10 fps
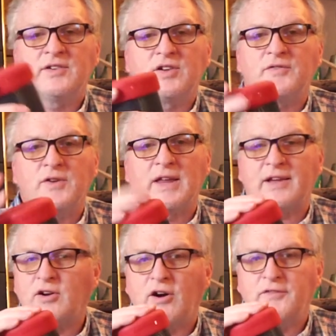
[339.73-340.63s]
So if you
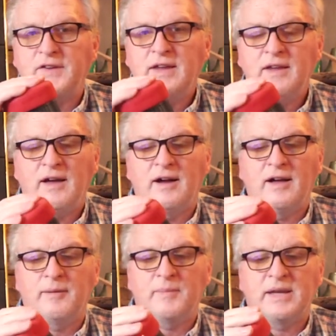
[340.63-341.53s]
like coffee,
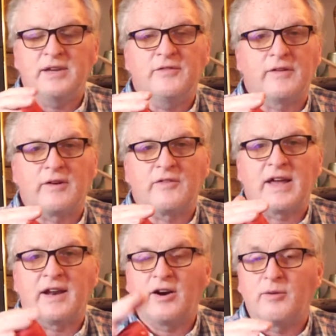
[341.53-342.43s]
any of you ever
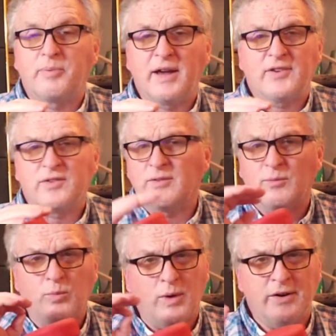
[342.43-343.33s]
had AeroPress, it's a
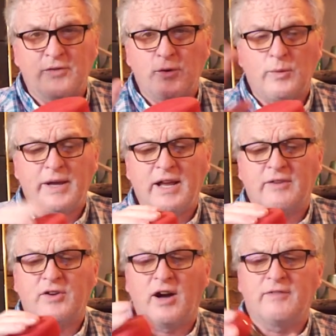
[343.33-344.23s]
wonderful way to
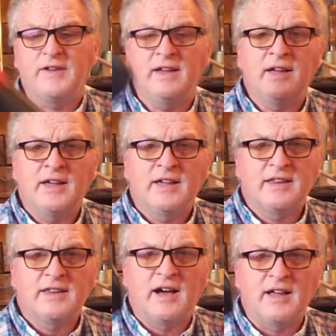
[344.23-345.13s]
have coffee.
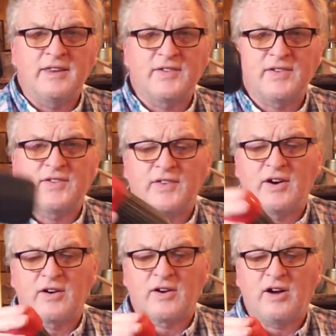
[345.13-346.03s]
This is
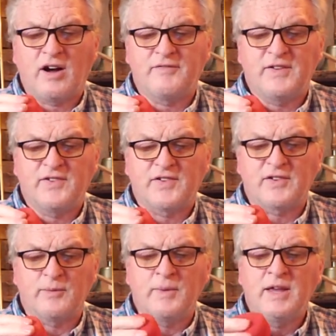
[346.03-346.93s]
their coffee
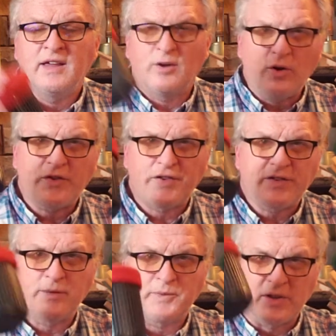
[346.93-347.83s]
system. The whole
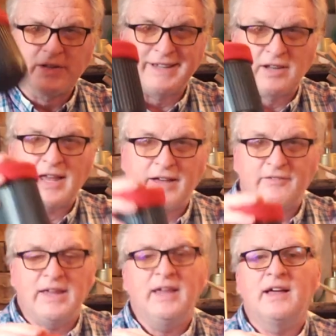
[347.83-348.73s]
system's a little
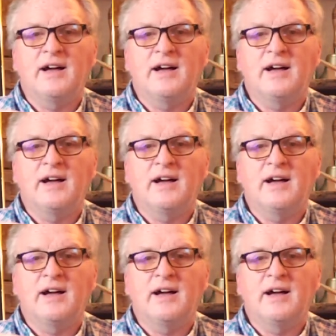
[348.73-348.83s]
heavy.